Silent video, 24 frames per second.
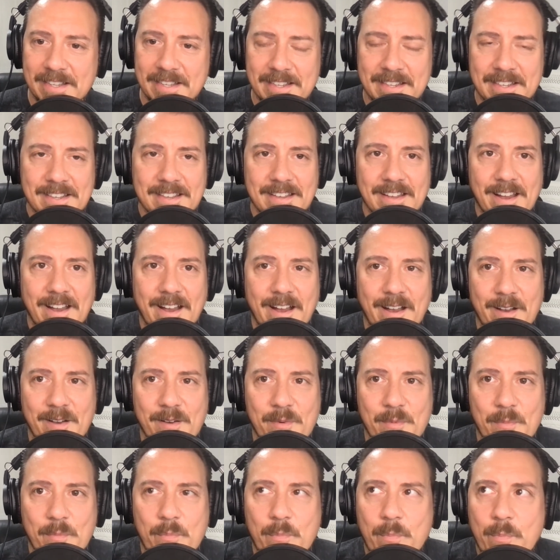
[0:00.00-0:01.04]

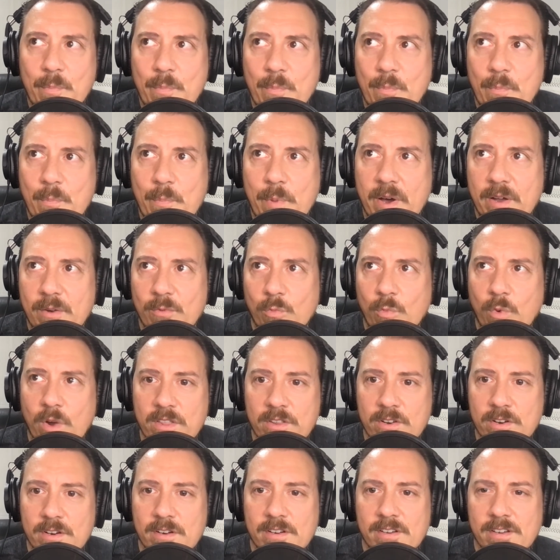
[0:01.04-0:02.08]
But
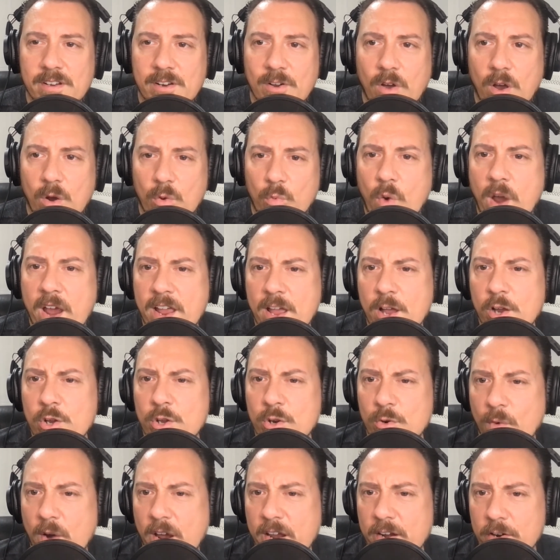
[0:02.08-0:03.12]
whether, you know, a good
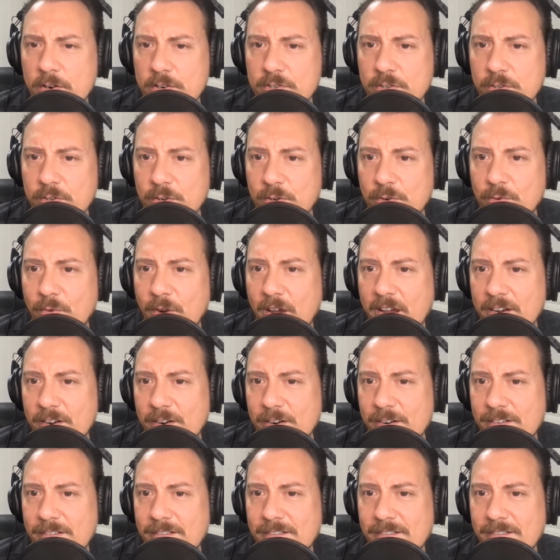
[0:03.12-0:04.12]
writer is a good writer,